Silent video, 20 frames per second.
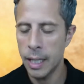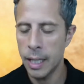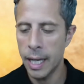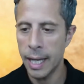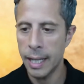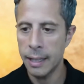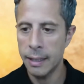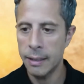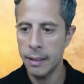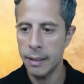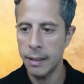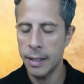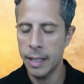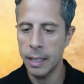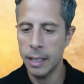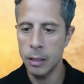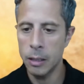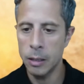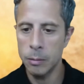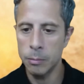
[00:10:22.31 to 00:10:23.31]
and
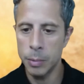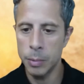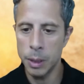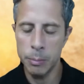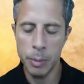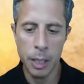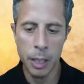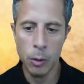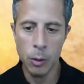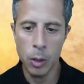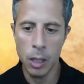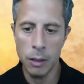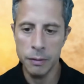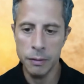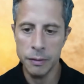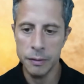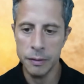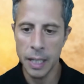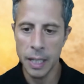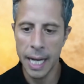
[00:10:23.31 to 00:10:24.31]
they'll be better off.